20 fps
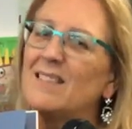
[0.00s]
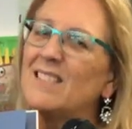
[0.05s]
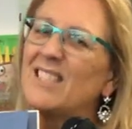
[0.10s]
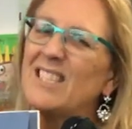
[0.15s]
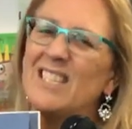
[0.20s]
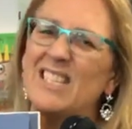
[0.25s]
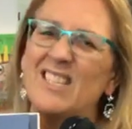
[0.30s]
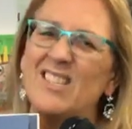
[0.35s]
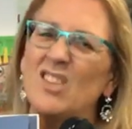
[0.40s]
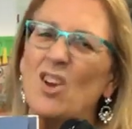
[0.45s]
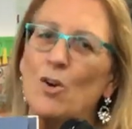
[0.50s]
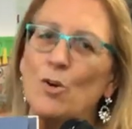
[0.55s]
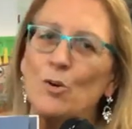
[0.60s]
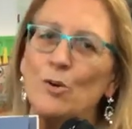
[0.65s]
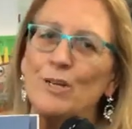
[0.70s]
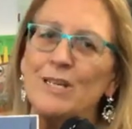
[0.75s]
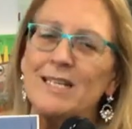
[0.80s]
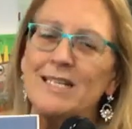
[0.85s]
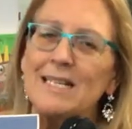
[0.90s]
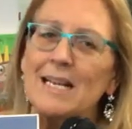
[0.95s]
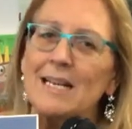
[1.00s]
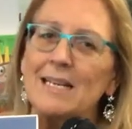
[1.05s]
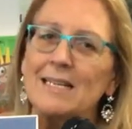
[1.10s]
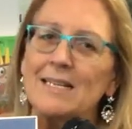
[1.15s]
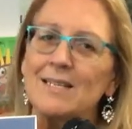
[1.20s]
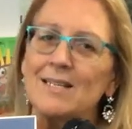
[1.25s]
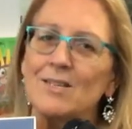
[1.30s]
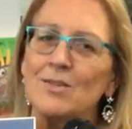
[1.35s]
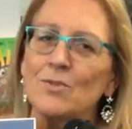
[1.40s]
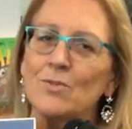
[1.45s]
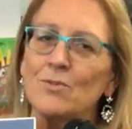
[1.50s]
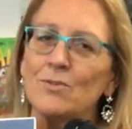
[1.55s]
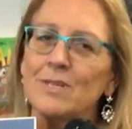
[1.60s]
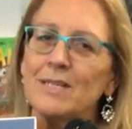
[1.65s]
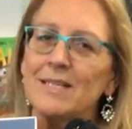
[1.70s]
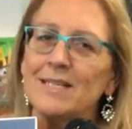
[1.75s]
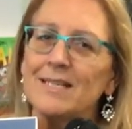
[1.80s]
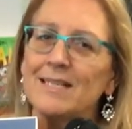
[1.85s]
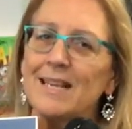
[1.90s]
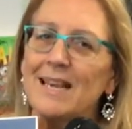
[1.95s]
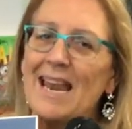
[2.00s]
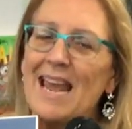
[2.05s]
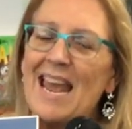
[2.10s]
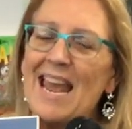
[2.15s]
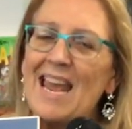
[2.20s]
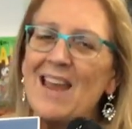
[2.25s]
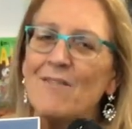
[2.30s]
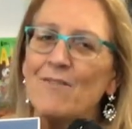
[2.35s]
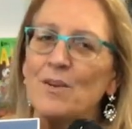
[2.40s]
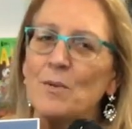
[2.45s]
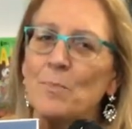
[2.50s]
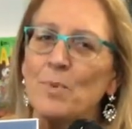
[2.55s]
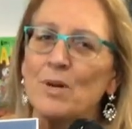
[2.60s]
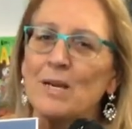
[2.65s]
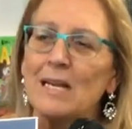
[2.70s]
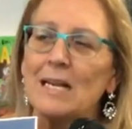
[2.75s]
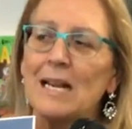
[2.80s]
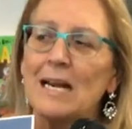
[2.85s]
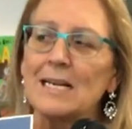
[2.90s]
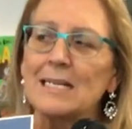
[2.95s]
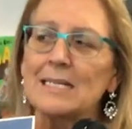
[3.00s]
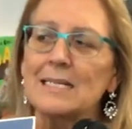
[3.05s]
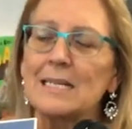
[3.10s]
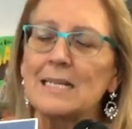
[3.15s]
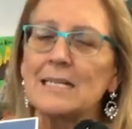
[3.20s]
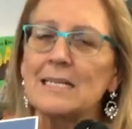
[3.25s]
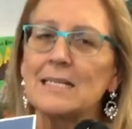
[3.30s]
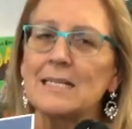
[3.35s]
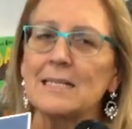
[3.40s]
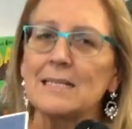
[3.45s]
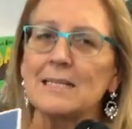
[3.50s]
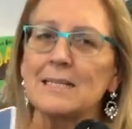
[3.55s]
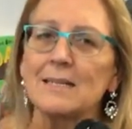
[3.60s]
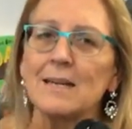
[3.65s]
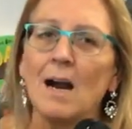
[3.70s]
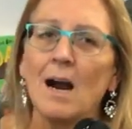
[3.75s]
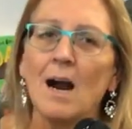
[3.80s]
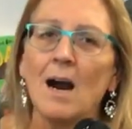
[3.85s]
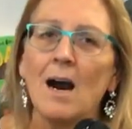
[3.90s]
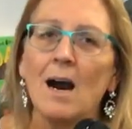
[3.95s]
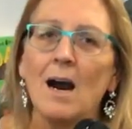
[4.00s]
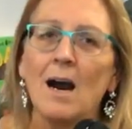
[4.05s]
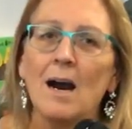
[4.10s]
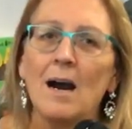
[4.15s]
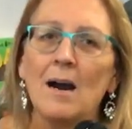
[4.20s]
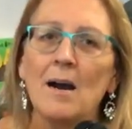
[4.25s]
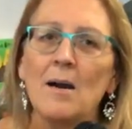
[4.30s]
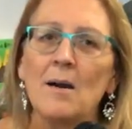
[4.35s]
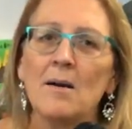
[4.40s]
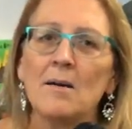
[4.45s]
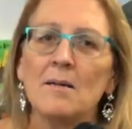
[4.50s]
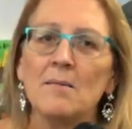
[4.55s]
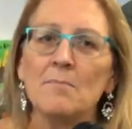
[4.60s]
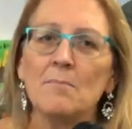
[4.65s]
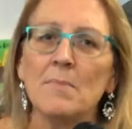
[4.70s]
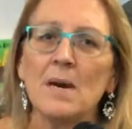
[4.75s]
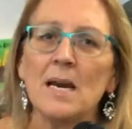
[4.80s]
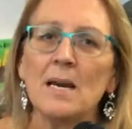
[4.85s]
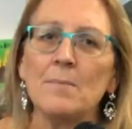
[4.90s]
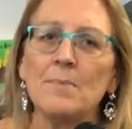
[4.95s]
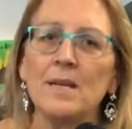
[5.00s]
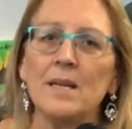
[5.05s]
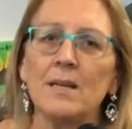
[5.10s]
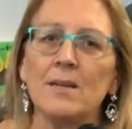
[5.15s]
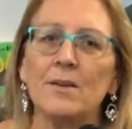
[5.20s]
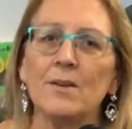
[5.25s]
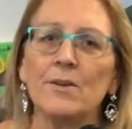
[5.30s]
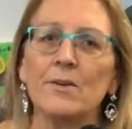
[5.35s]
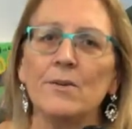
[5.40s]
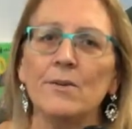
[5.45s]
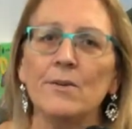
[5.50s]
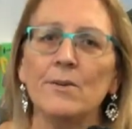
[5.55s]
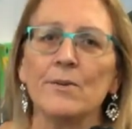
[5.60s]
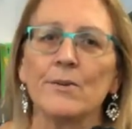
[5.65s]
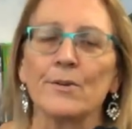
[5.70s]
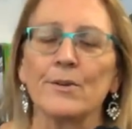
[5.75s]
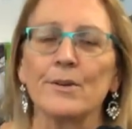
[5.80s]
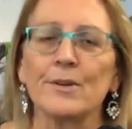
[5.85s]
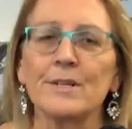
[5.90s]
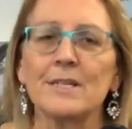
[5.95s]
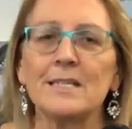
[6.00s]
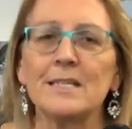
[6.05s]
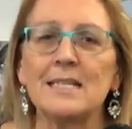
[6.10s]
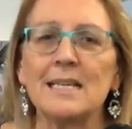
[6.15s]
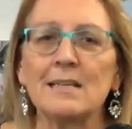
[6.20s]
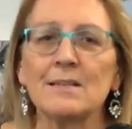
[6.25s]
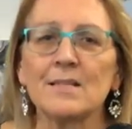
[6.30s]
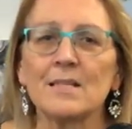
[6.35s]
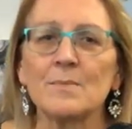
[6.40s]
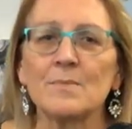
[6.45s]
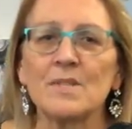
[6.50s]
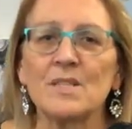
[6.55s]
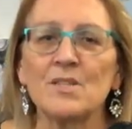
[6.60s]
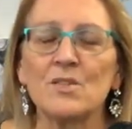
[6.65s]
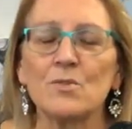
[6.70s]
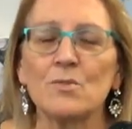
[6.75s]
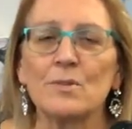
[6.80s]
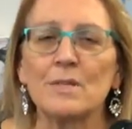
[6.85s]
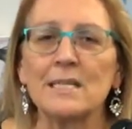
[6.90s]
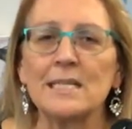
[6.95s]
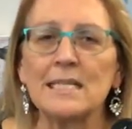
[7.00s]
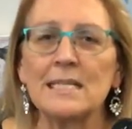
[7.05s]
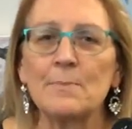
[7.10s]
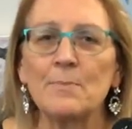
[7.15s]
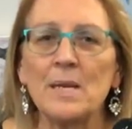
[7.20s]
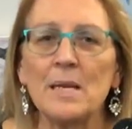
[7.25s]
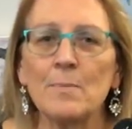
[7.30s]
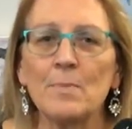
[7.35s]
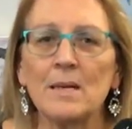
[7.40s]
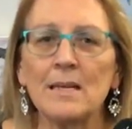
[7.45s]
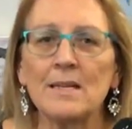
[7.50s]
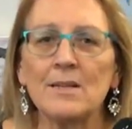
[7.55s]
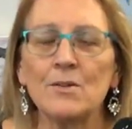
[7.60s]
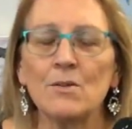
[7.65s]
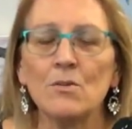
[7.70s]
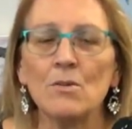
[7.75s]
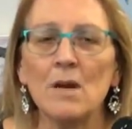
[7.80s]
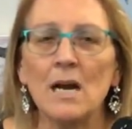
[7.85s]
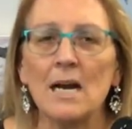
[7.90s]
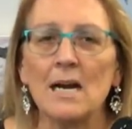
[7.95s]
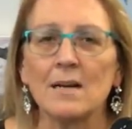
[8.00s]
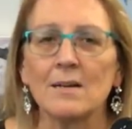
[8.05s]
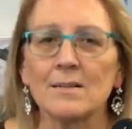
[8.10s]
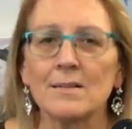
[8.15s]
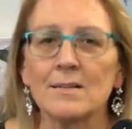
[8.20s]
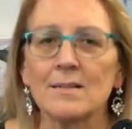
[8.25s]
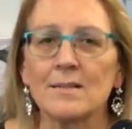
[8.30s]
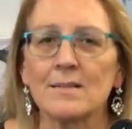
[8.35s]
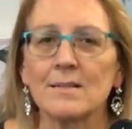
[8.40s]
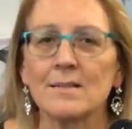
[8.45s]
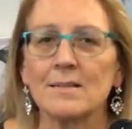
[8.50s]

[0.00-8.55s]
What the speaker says: She's so good at telling stories and everybody likes to listen. Maybe you could tell some stories to people in your house.